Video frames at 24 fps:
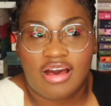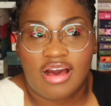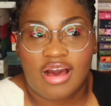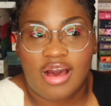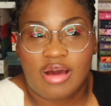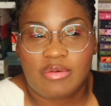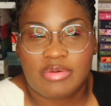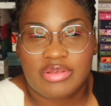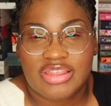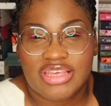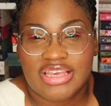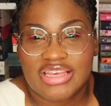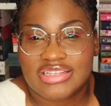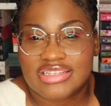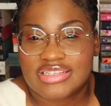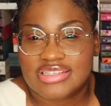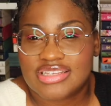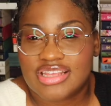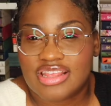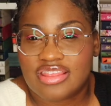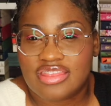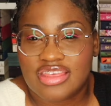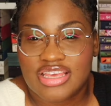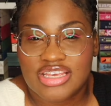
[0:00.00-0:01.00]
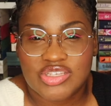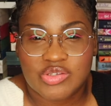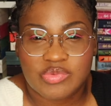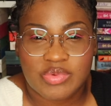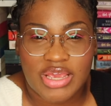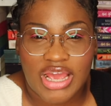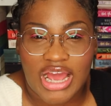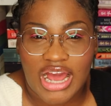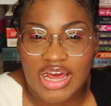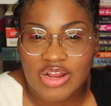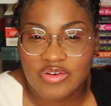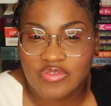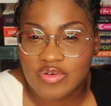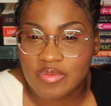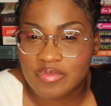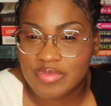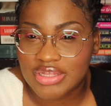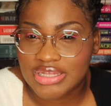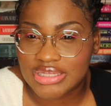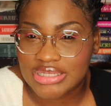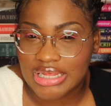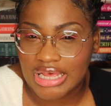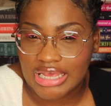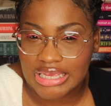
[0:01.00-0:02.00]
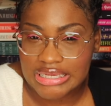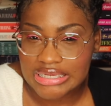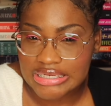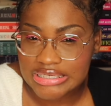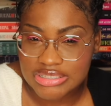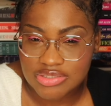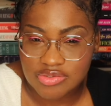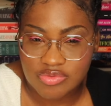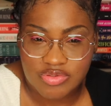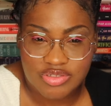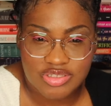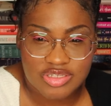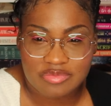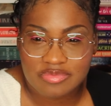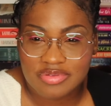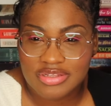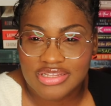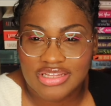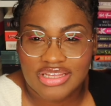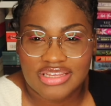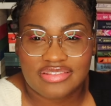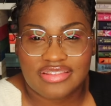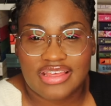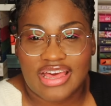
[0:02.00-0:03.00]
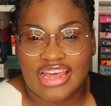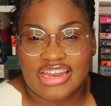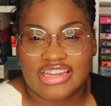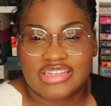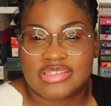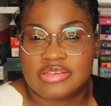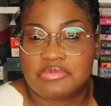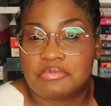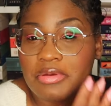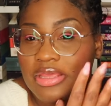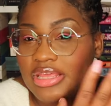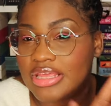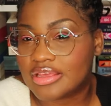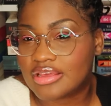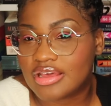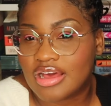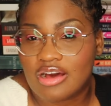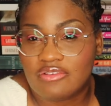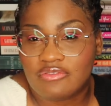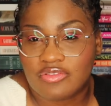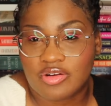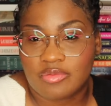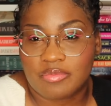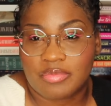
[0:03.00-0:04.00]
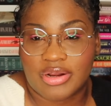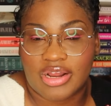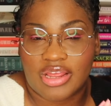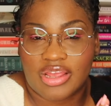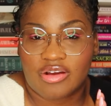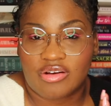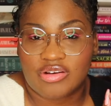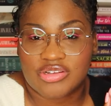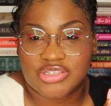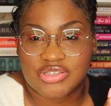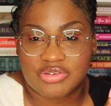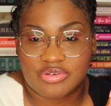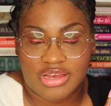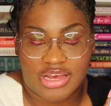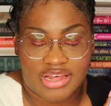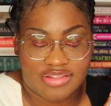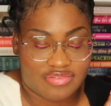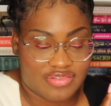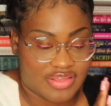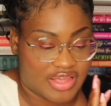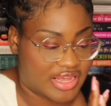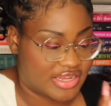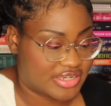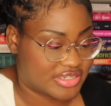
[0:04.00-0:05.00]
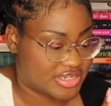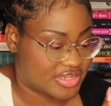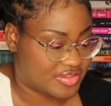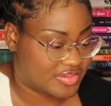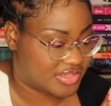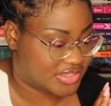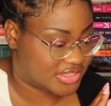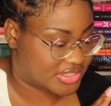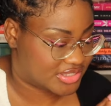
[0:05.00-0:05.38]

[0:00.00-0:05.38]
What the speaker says: I think it's Things We Hide from the Light or something like that. It's a pink cover, but I also got that in the